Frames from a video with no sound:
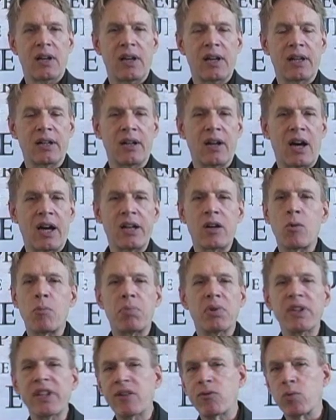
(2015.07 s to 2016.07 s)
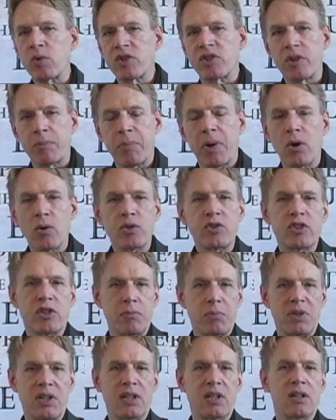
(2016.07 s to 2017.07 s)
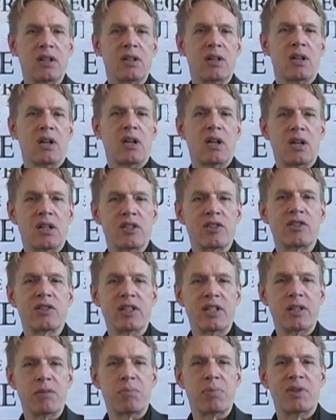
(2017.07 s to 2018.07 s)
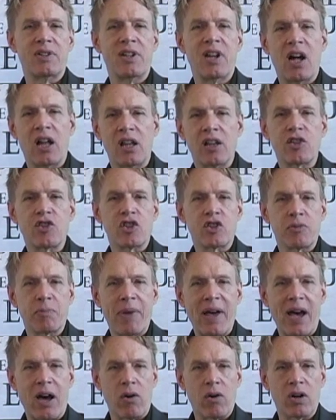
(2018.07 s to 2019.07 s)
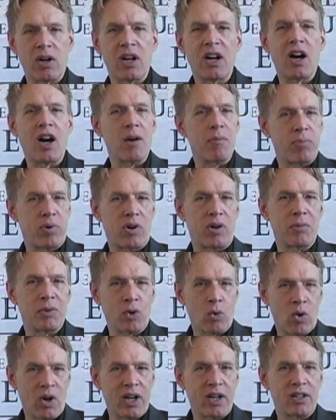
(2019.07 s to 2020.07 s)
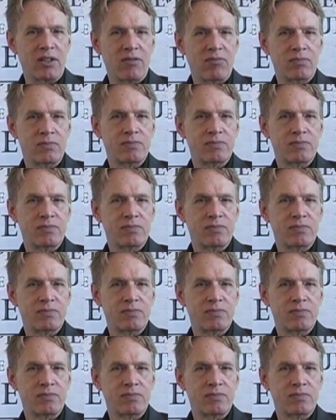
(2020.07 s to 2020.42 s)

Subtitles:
And I don't believe we're supposed to be asleep. Knowledge is power. I'm Paul McGuire.